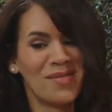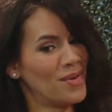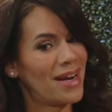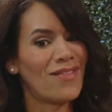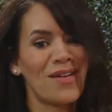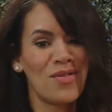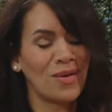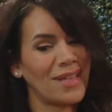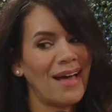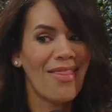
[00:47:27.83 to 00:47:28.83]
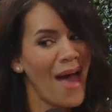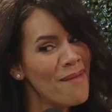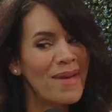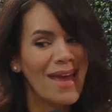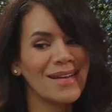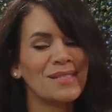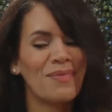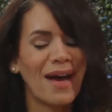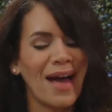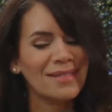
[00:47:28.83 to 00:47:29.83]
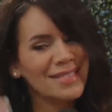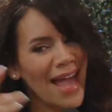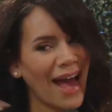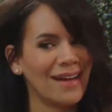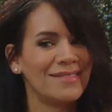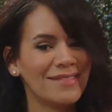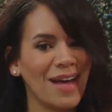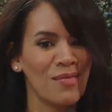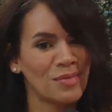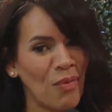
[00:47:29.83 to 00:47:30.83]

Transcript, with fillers: Whatever. I don't know what the hell that means, but yeah, I was